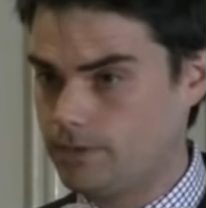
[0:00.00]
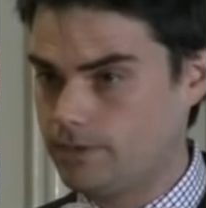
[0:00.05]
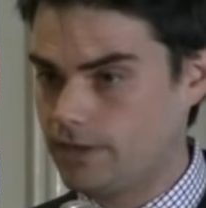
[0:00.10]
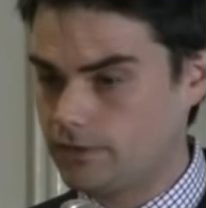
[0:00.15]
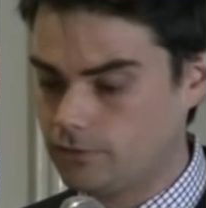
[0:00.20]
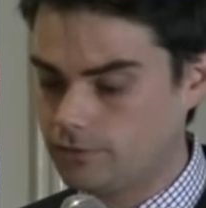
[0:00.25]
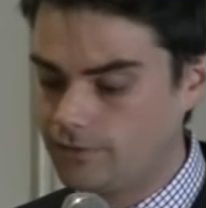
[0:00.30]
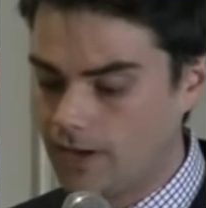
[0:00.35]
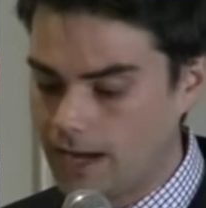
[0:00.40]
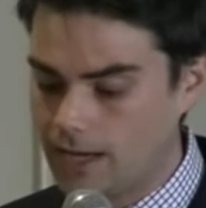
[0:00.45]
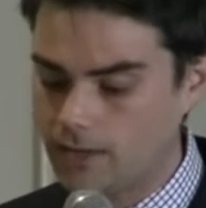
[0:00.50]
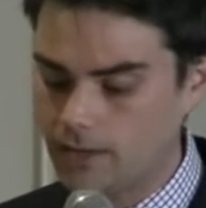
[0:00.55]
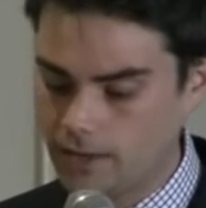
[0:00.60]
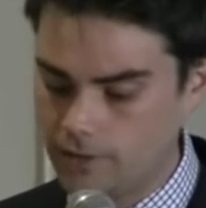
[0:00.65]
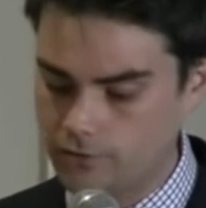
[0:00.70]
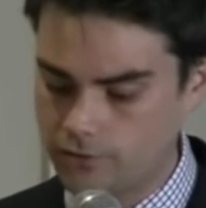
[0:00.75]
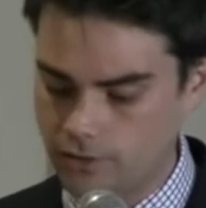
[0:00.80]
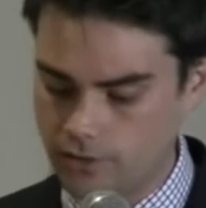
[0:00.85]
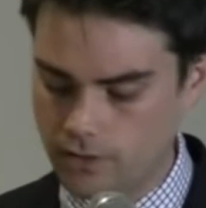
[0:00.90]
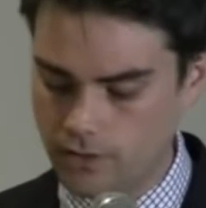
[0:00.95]
That's a
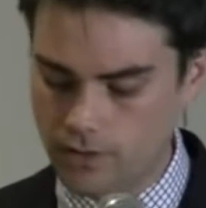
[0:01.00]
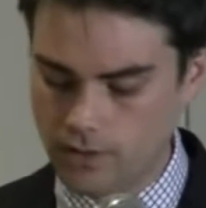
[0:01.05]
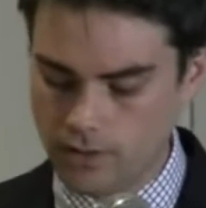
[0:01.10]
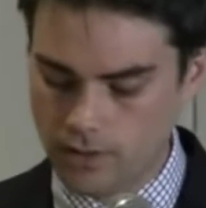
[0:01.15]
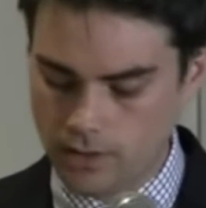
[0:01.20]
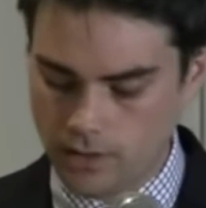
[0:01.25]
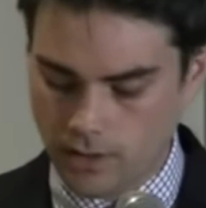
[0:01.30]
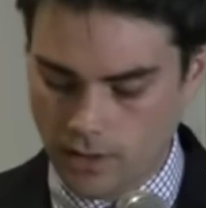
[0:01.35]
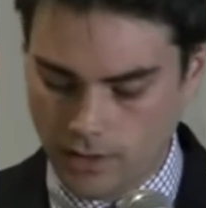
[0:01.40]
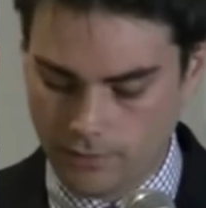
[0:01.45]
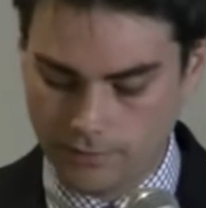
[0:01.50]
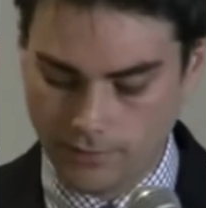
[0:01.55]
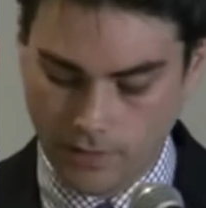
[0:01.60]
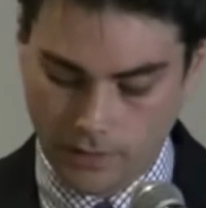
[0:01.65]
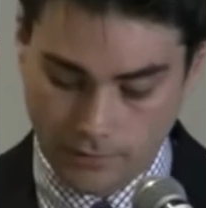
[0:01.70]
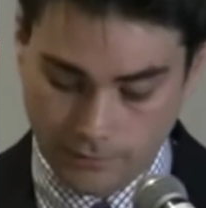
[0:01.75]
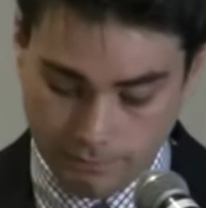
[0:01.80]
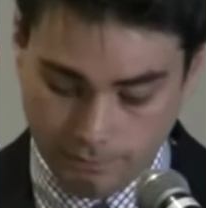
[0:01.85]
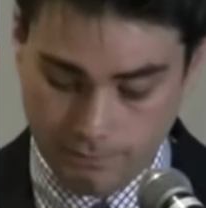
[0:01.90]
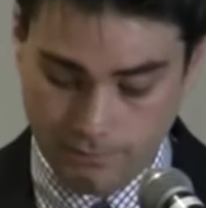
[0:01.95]
violation
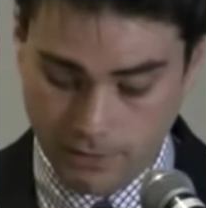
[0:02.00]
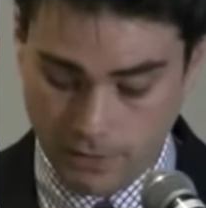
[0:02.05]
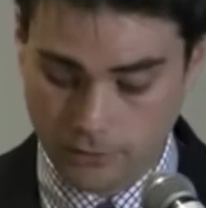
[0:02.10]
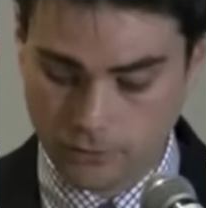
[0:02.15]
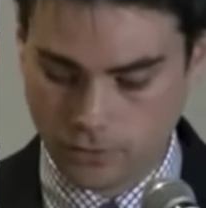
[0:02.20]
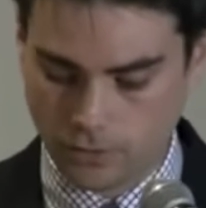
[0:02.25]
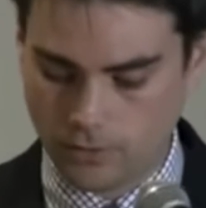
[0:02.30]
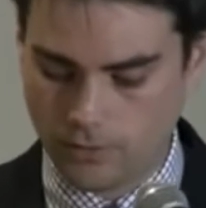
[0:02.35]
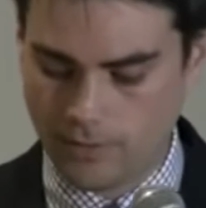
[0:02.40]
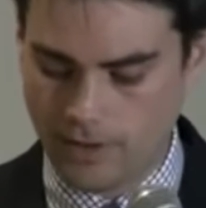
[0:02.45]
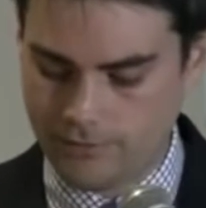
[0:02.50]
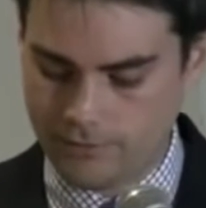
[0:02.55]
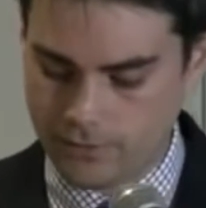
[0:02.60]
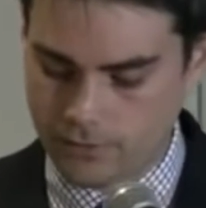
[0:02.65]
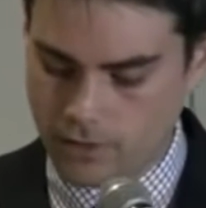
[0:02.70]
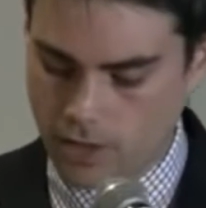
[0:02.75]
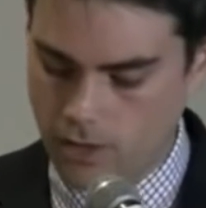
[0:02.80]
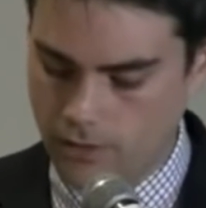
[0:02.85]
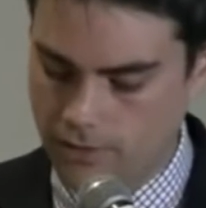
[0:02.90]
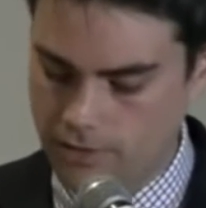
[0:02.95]
of the Internal
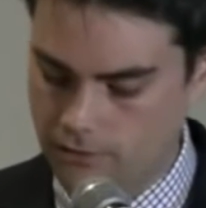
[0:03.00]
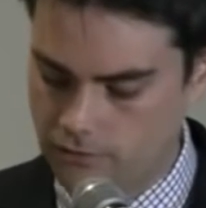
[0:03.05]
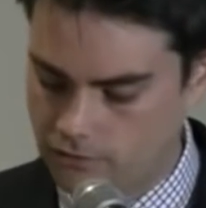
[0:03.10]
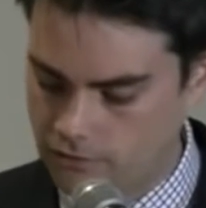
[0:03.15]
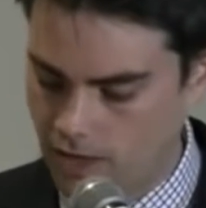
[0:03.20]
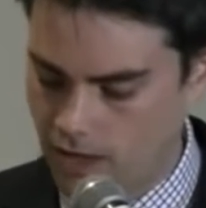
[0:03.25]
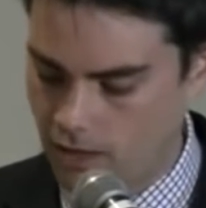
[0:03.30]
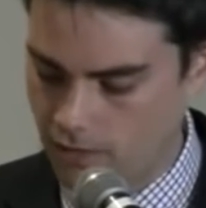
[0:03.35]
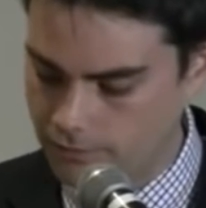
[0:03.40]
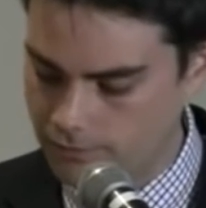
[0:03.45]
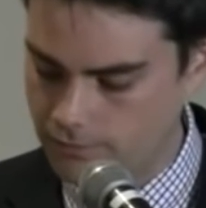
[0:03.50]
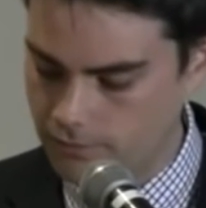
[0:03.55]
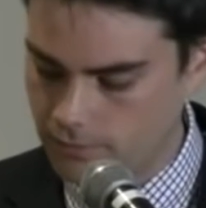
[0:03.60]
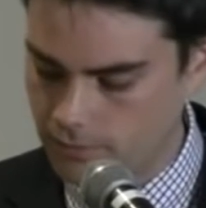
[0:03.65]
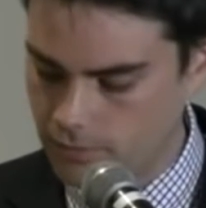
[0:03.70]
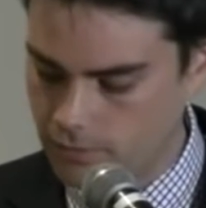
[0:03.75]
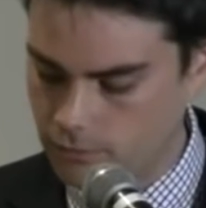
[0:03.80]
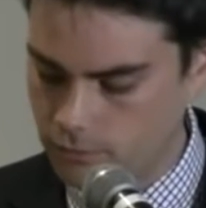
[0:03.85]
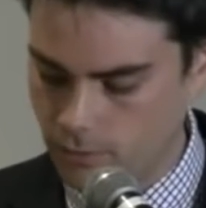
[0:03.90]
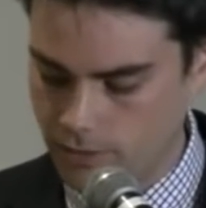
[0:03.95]
Revenue Code itself,
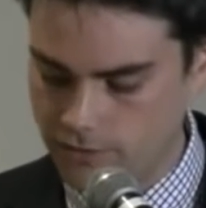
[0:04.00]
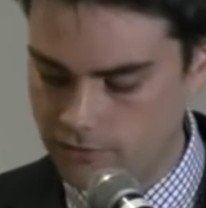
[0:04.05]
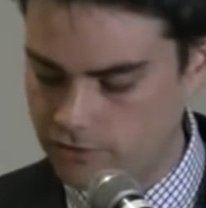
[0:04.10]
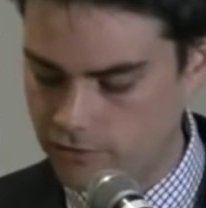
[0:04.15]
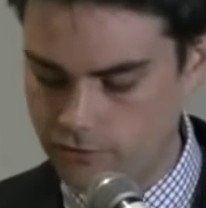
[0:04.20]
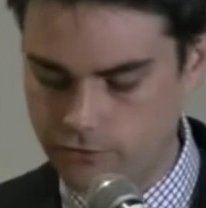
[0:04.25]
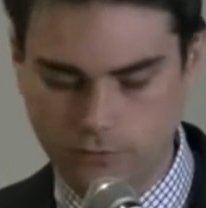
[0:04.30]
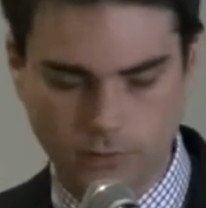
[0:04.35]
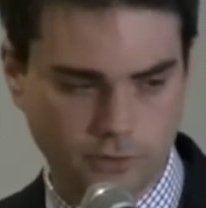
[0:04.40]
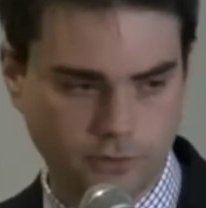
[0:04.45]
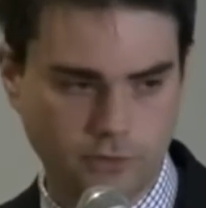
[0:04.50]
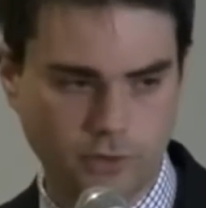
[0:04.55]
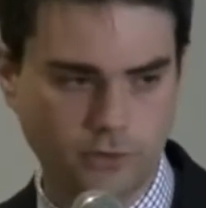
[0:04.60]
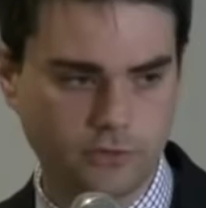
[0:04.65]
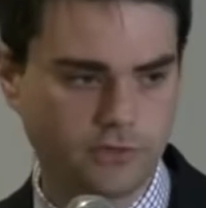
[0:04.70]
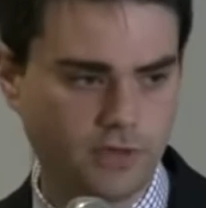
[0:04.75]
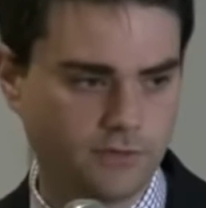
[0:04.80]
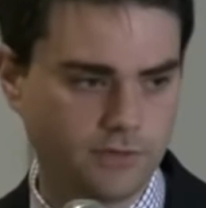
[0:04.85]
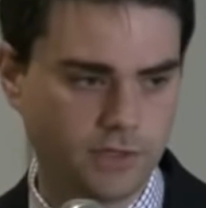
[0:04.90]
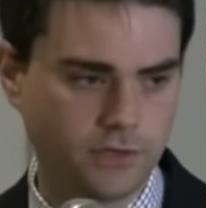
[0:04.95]
26 U.S.
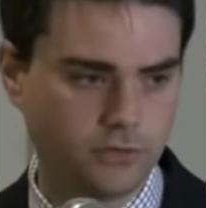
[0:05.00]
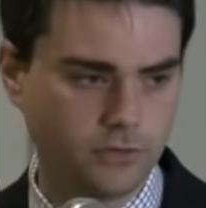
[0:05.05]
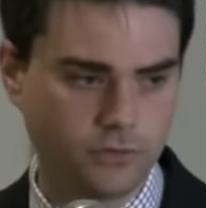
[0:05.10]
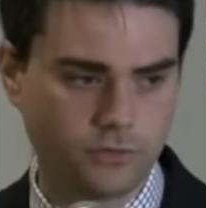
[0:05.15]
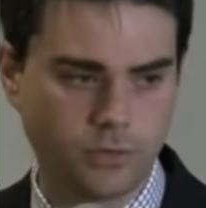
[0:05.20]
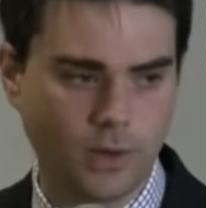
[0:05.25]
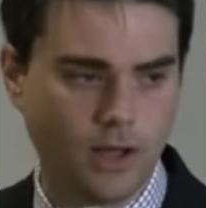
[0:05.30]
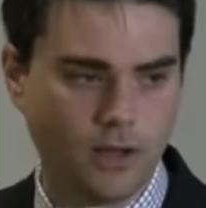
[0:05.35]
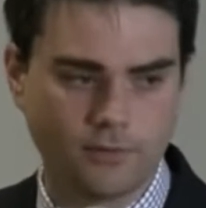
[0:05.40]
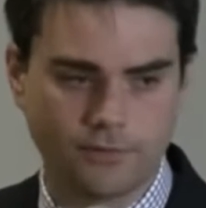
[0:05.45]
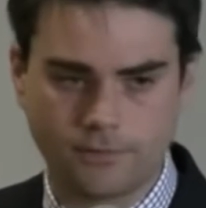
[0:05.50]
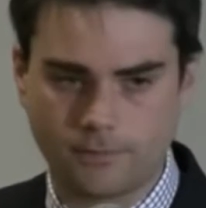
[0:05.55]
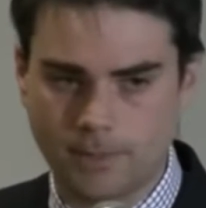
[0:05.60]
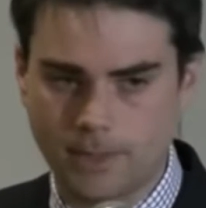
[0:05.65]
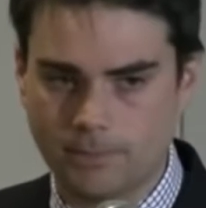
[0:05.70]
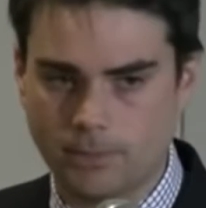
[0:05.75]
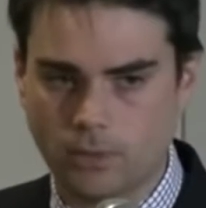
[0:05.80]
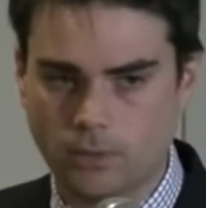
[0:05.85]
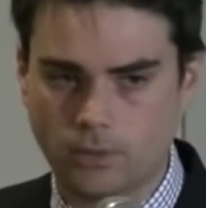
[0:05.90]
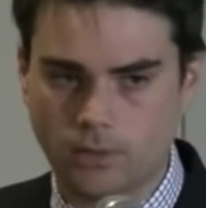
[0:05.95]
Code 7212 for
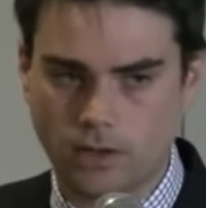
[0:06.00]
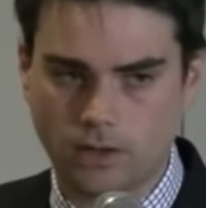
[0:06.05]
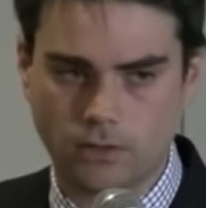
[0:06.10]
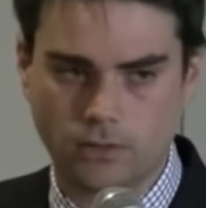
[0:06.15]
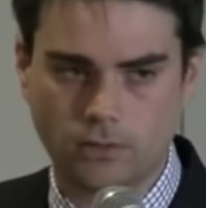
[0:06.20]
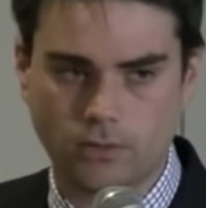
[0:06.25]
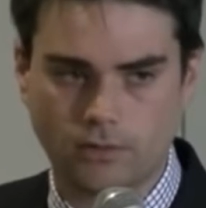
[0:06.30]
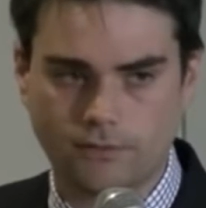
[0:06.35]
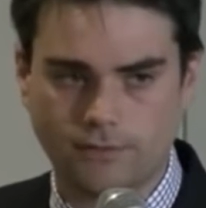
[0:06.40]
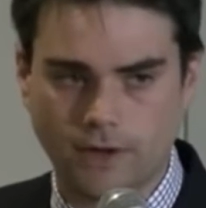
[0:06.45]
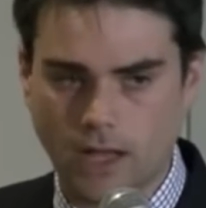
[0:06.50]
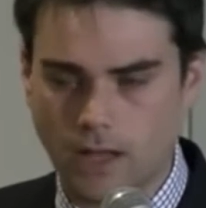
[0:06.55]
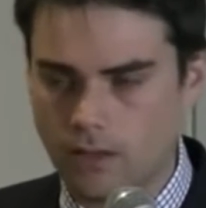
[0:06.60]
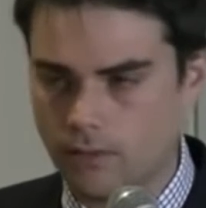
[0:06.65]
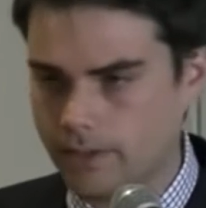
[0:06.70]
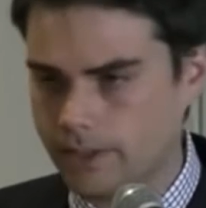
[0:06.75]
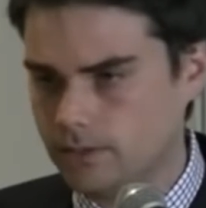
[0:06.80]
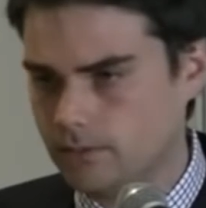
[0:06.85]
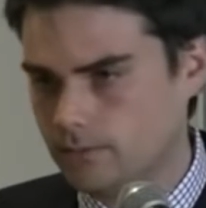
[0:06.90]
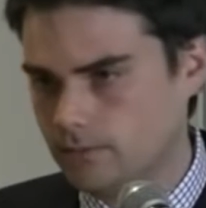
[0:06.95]
people who are
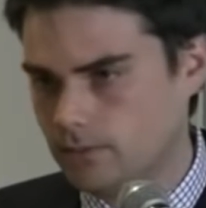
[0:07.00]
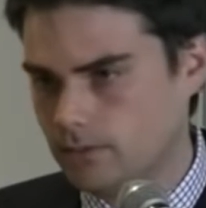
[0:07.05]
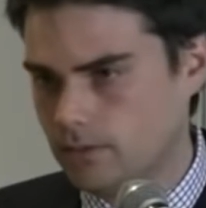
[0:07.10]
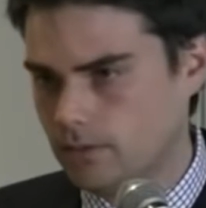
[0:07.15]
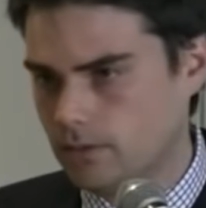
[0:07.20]
following.